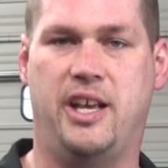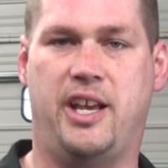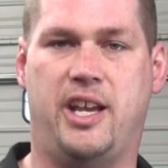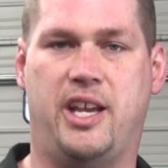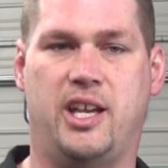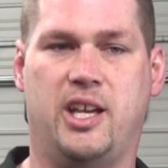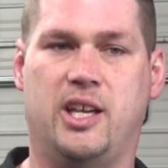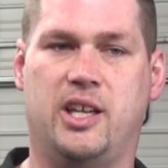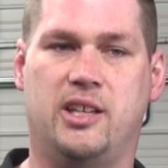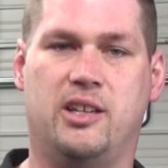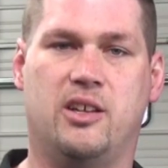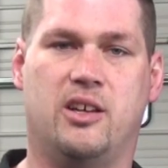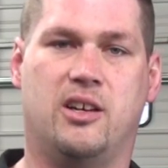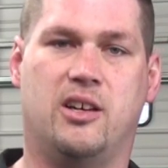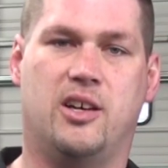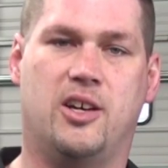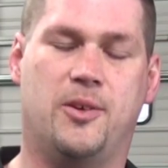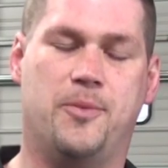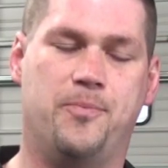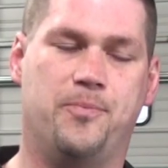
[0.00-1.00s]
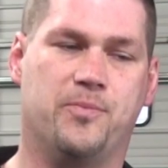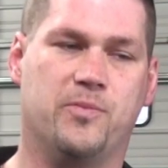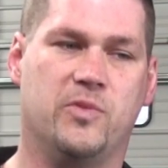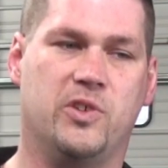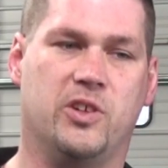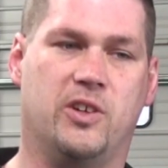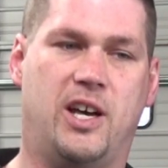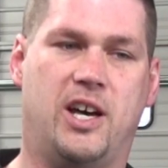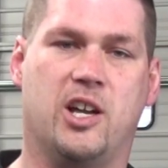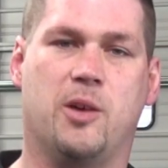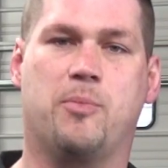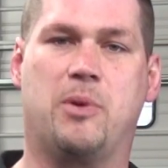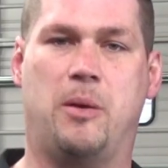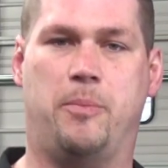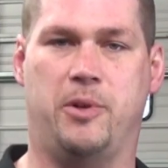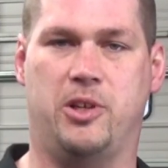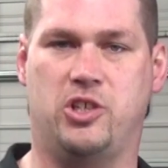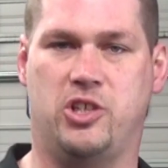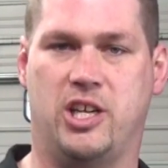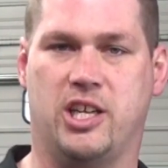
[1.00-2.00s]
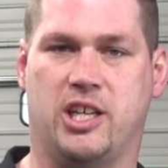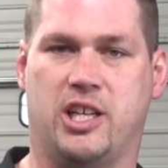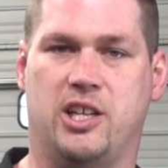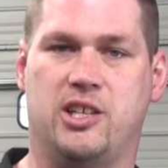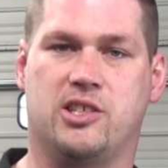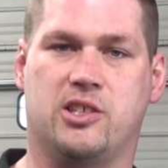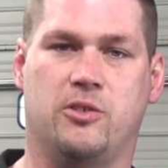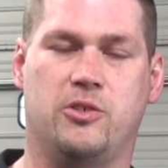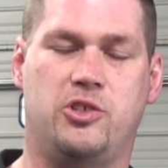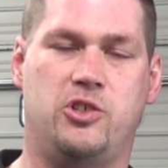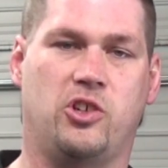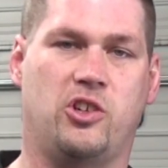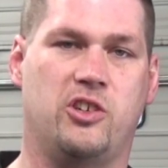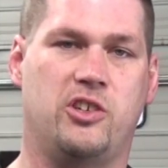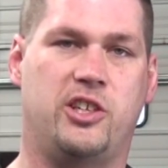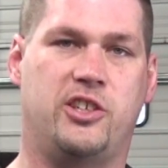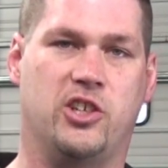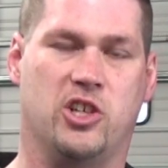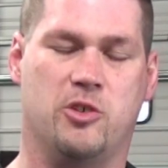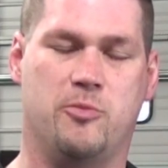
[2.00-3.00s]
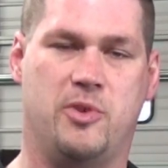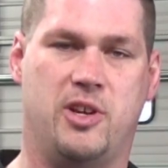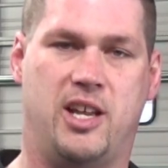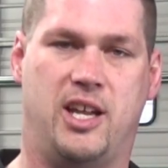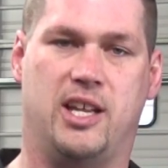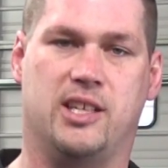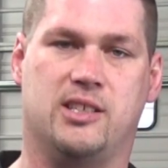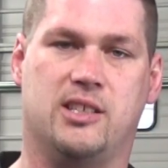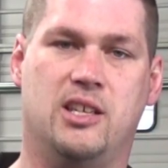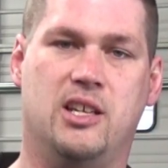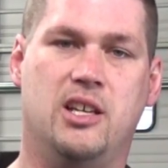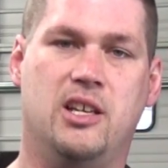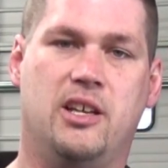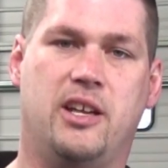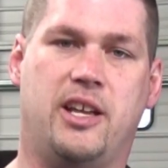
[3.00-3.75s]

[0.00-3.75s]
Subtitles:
and how to properly check it so that you can determine that